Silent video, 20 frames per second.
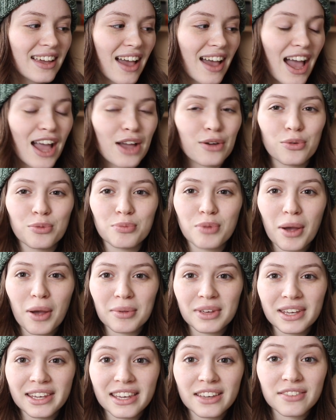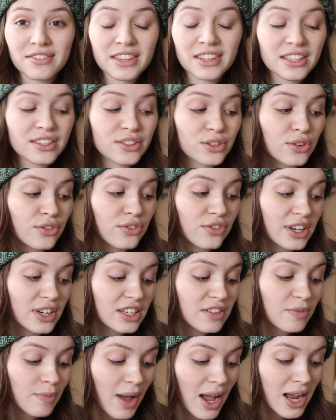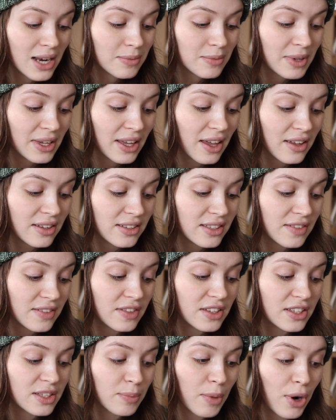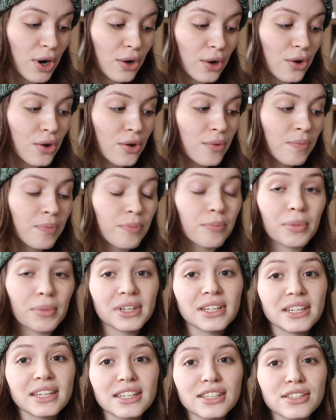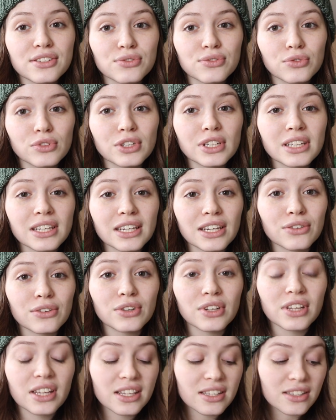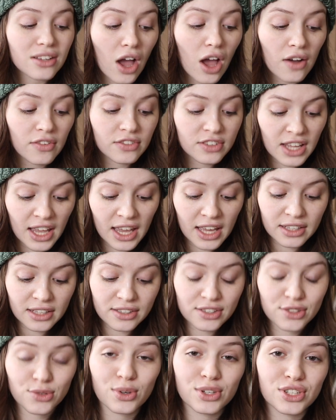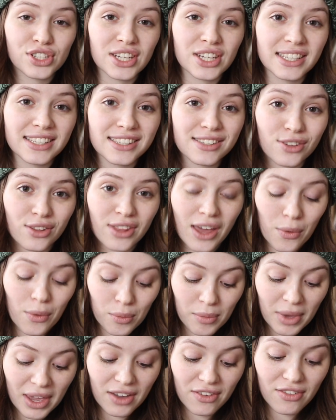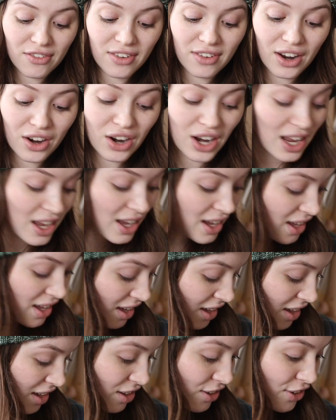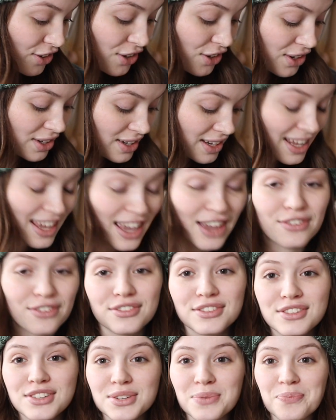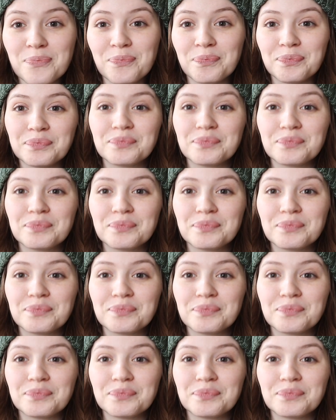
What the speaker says: I will probably gift these to a friend of mine because of the sparkle, but it is really, really soft and squishy, so that will make a very good gift.